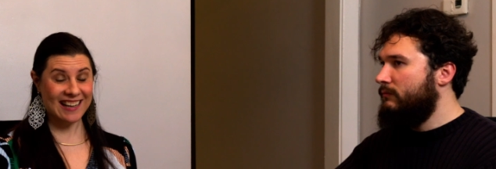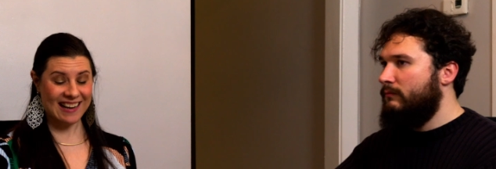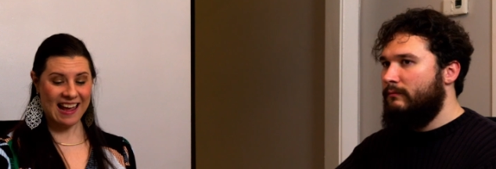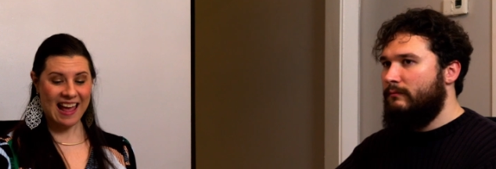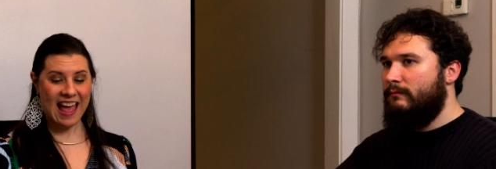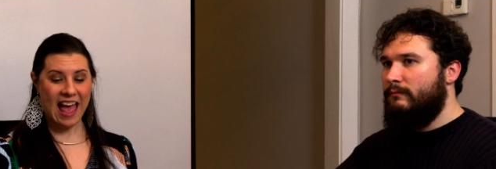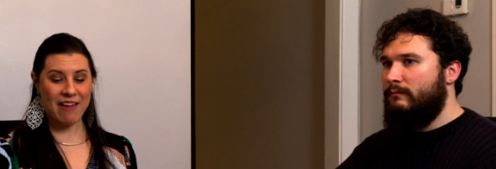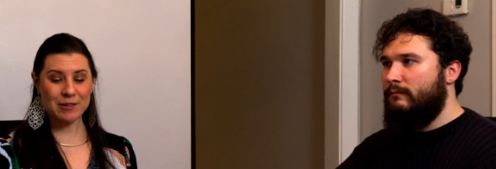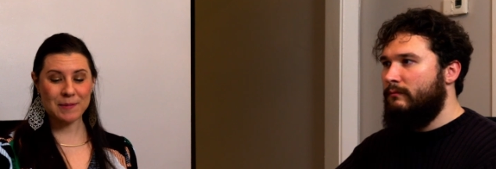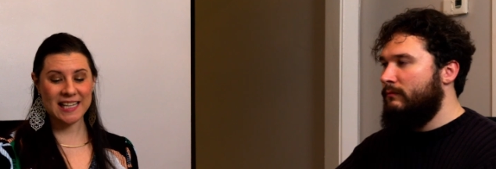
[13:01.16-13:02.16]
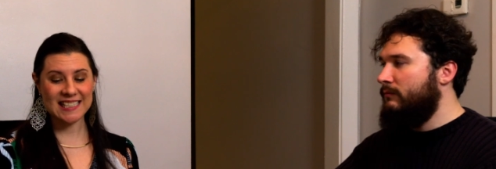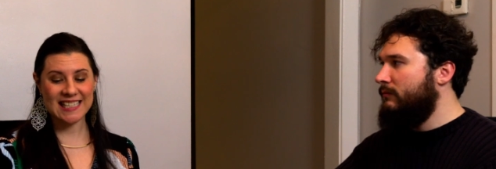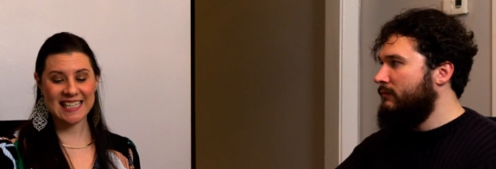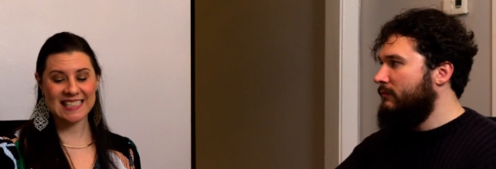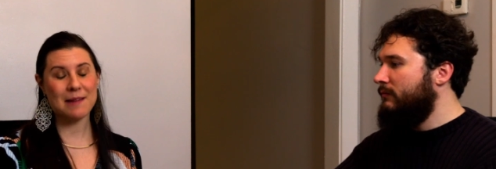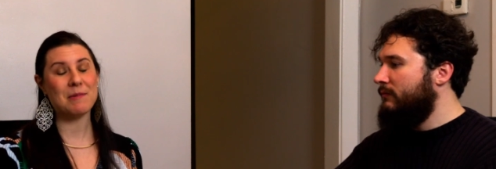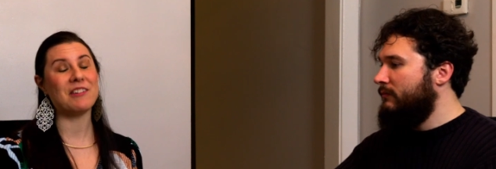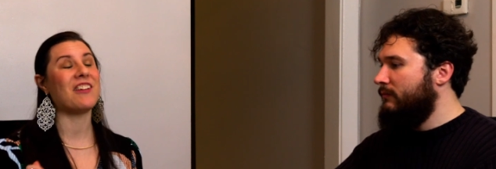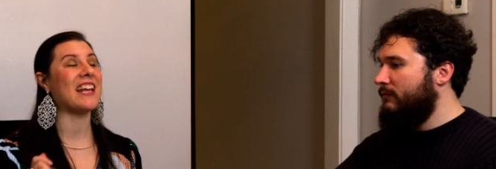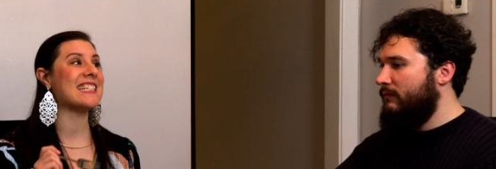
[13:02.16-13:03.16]
Speaker 1: Huh. Everybody says I'm
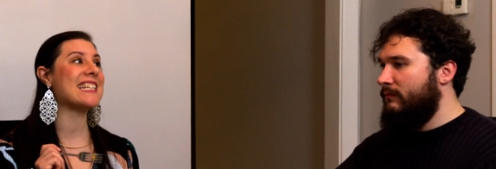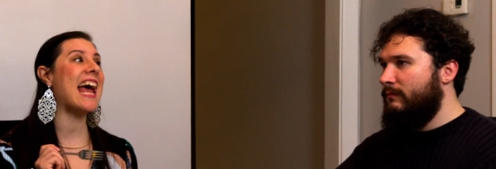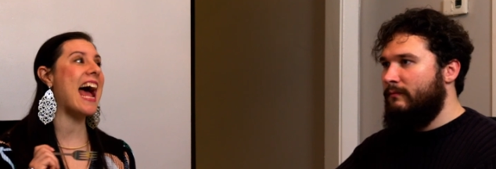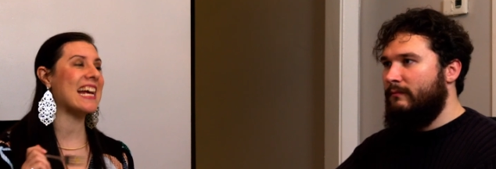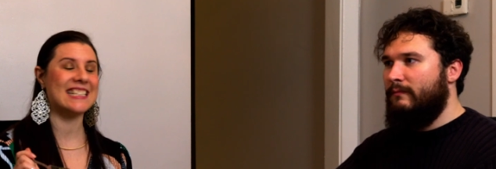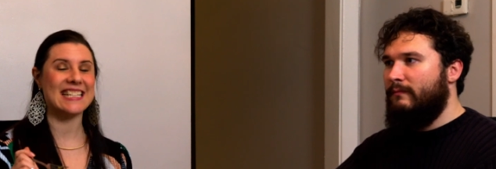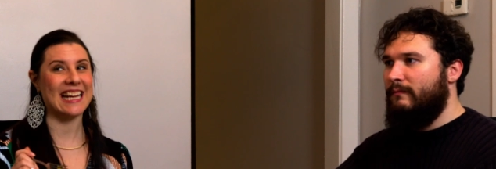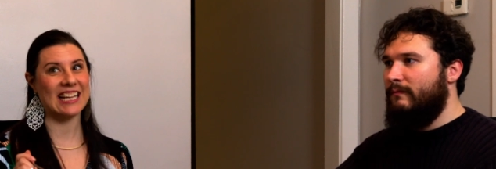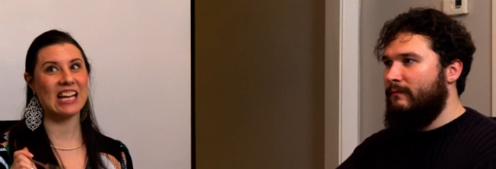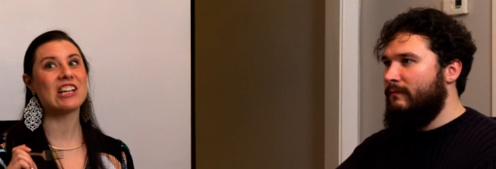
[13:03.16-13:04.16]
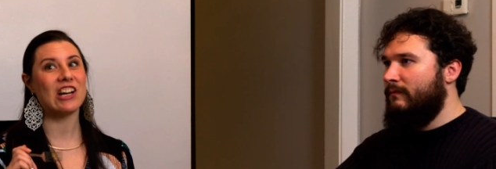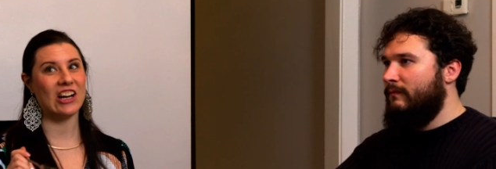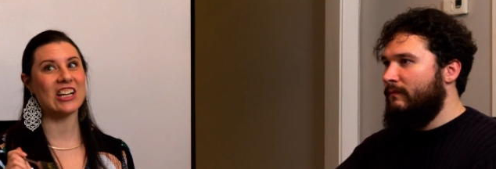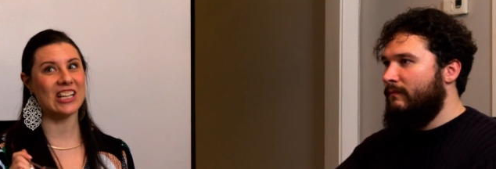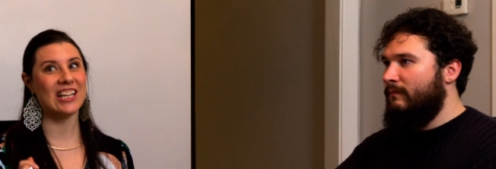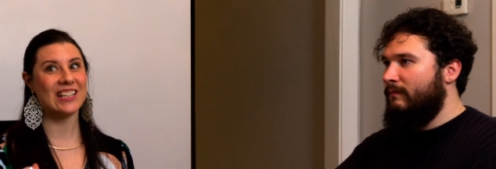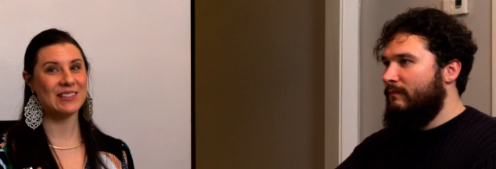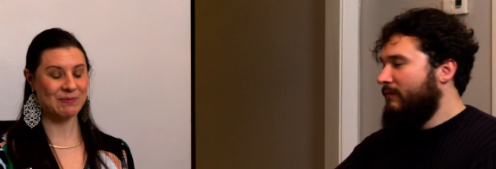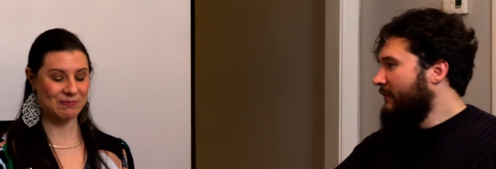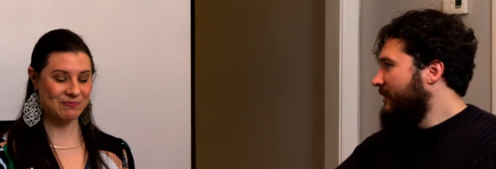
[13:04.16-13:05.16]
a fantastic cook.
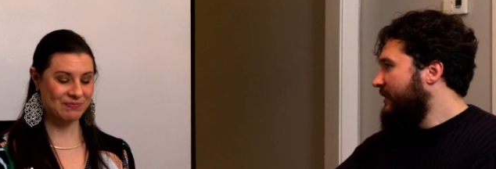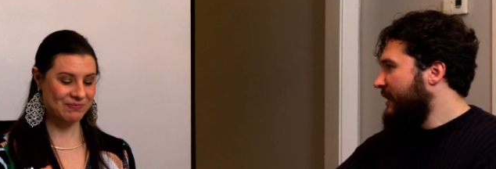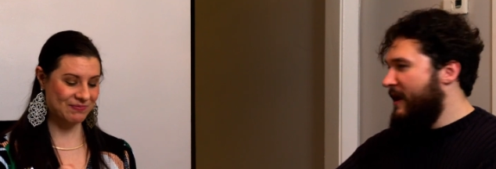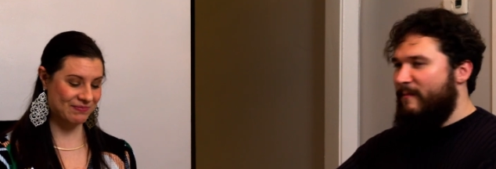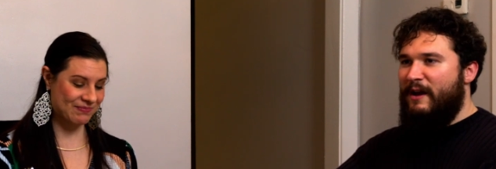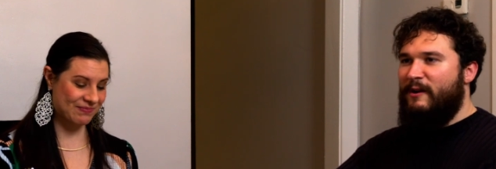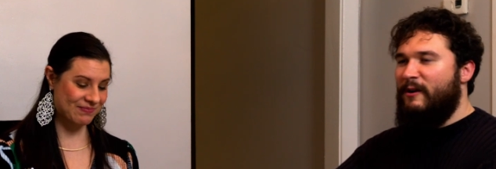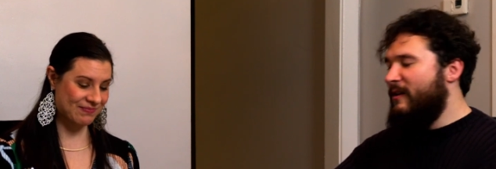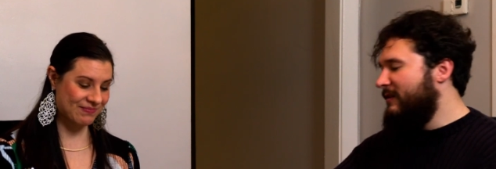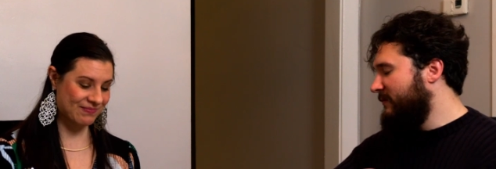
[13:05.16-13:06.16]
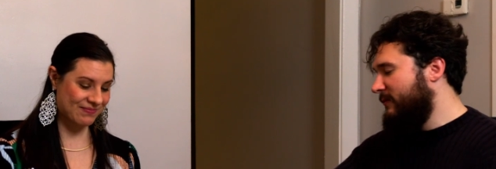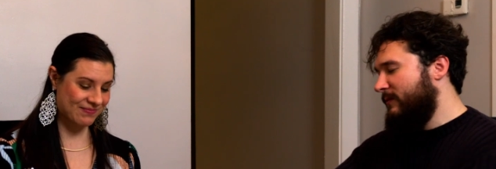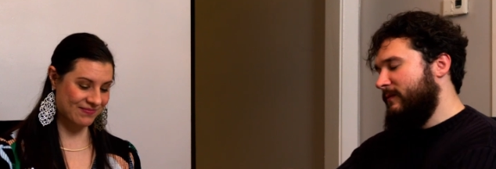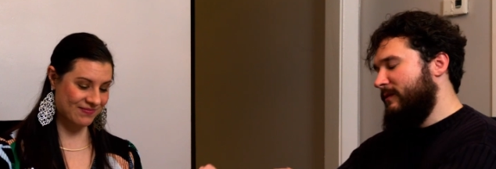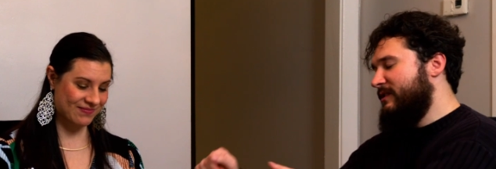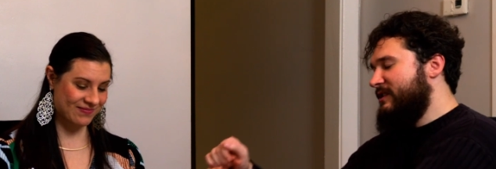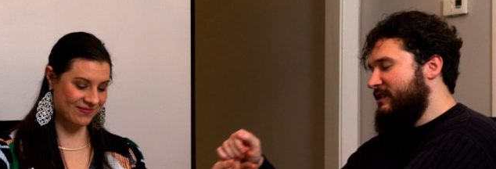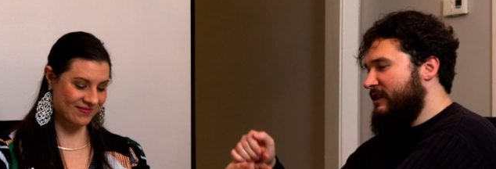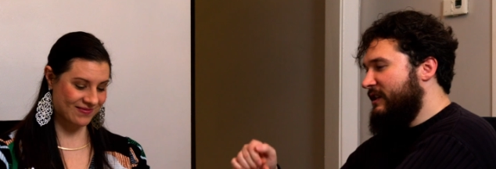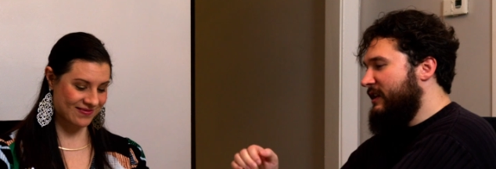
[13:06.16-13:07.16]
Speaker 2: Yeah, my girl,
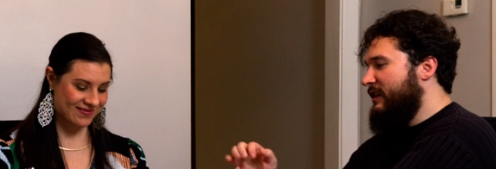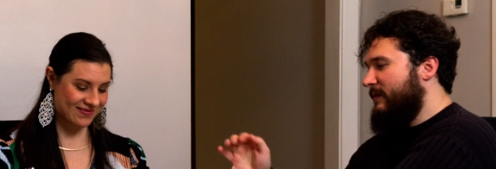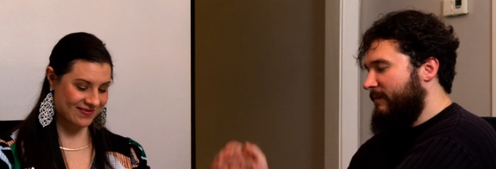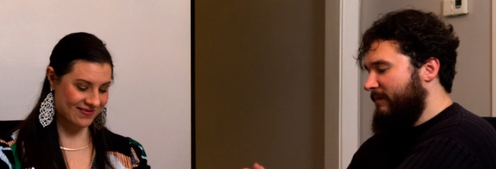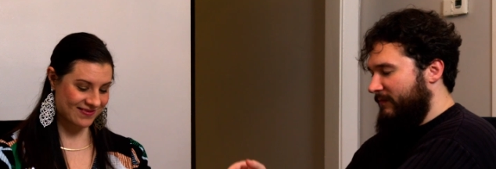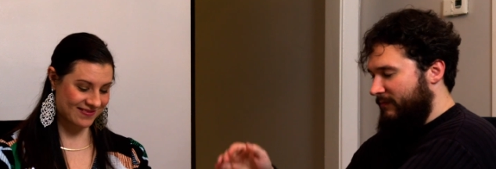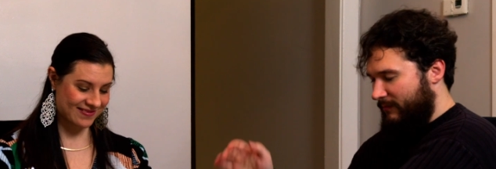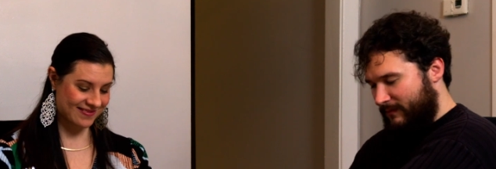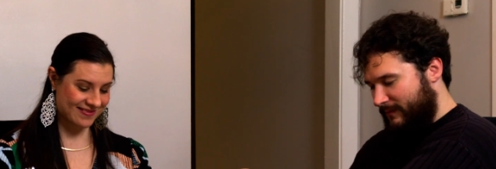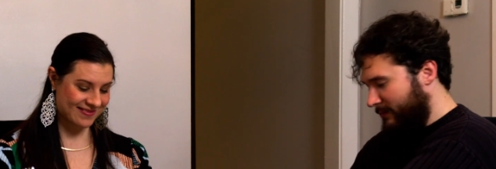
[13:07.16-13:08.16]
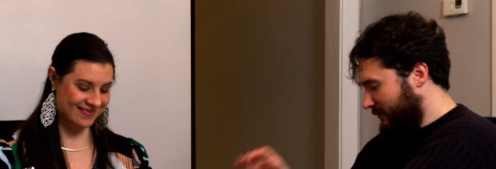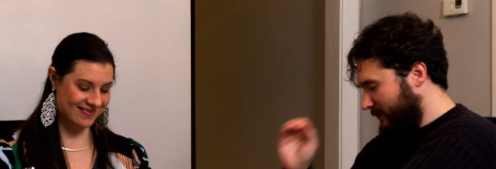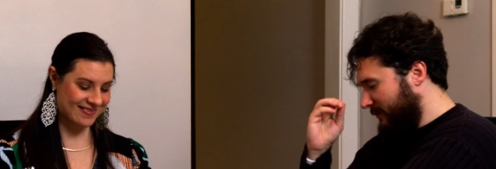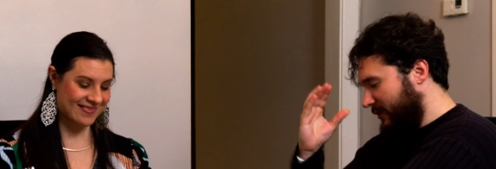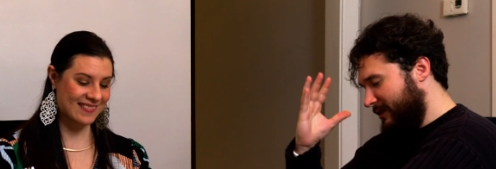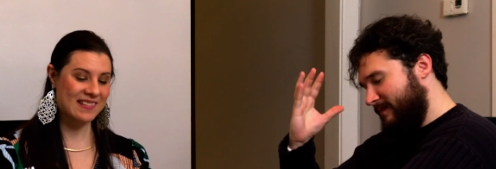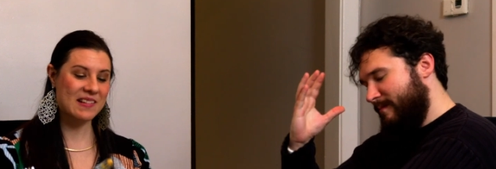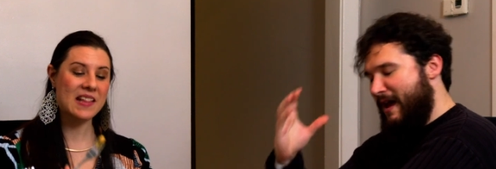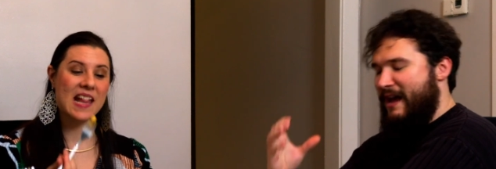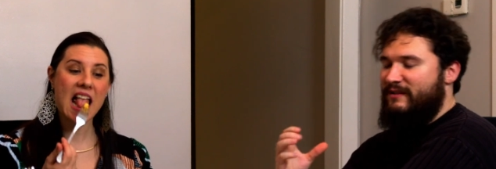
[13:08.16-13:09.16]
she
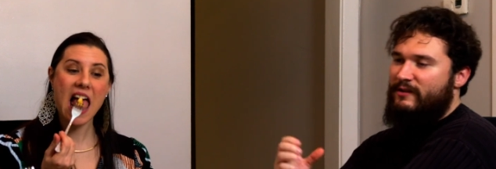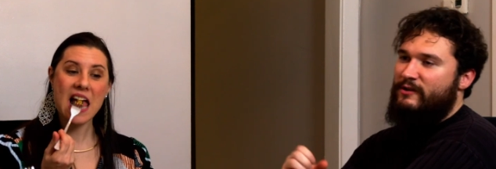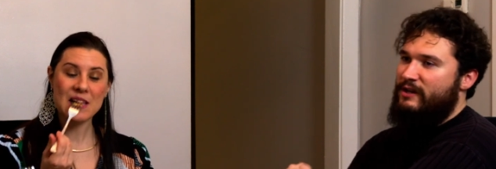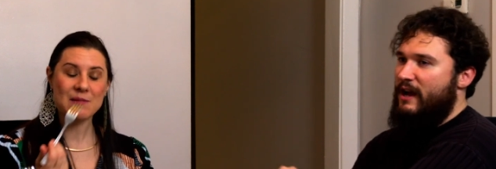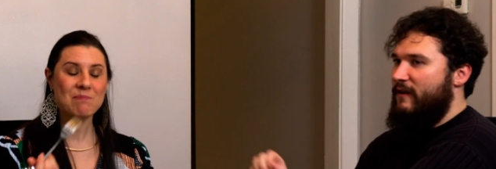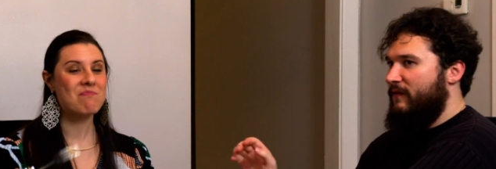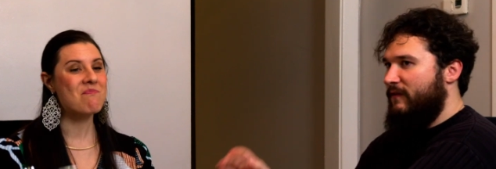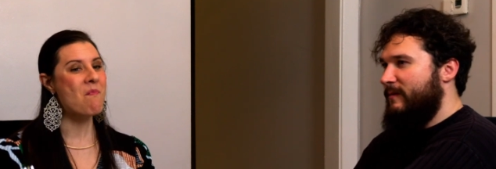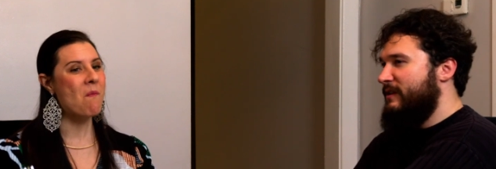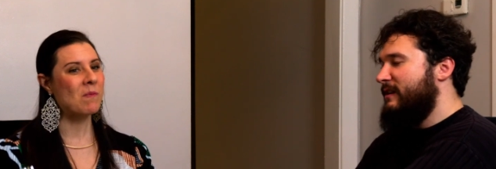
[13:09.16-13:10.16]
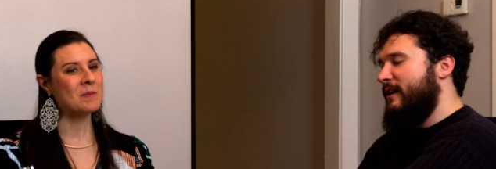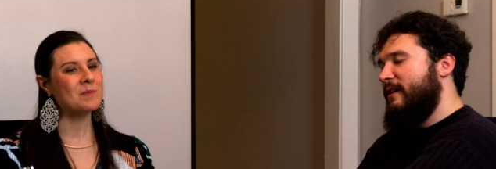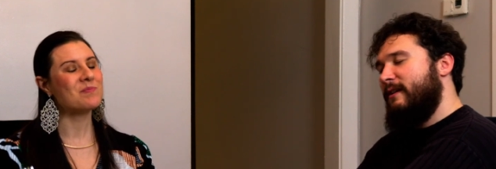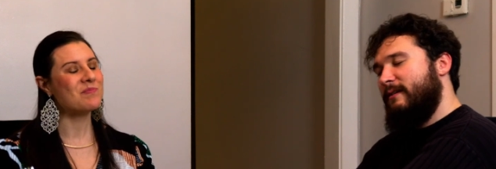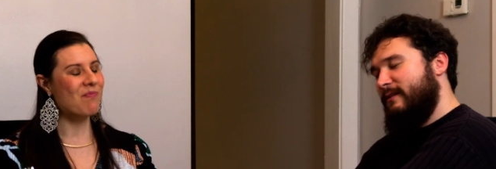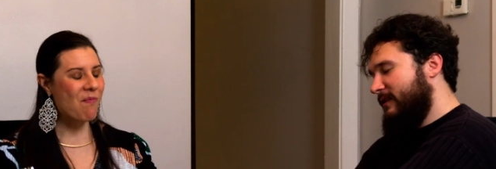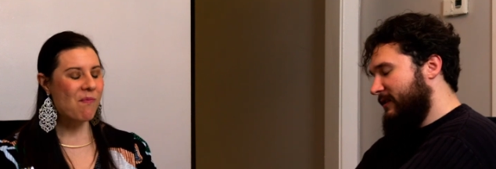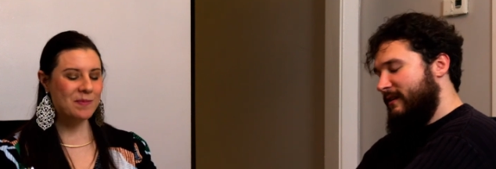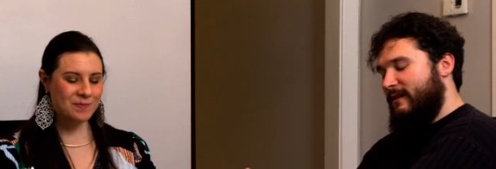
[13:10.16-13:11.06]
master chef, let me tell you.